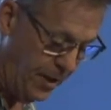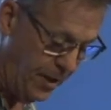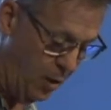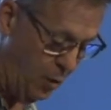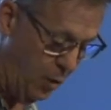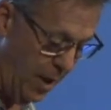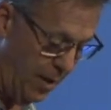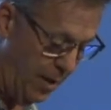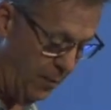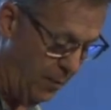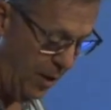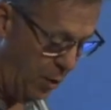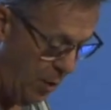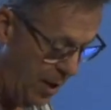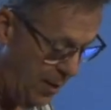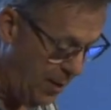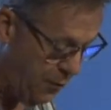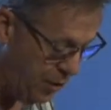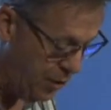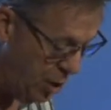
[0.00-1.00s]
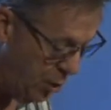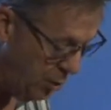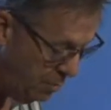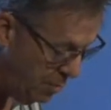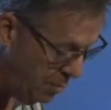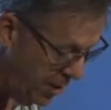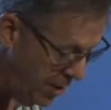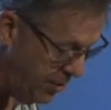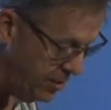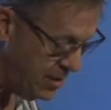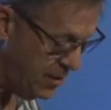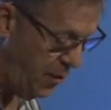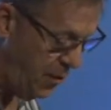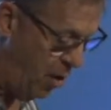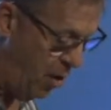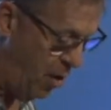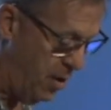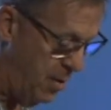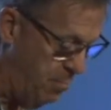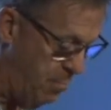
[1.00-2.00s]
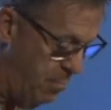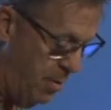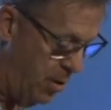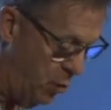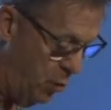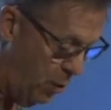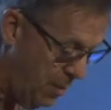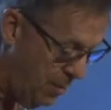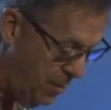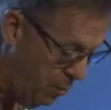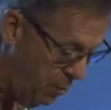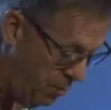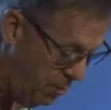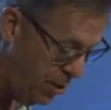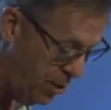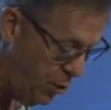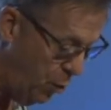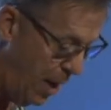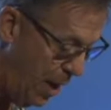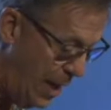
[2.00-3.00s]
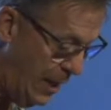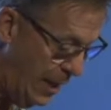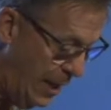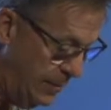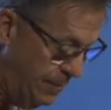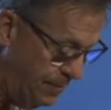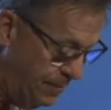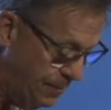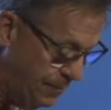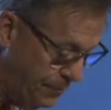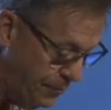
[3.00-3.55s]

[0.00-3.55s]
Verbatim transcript: Oh, and they weep for you with bitterness of heart and bitter, weep, bitter wailing.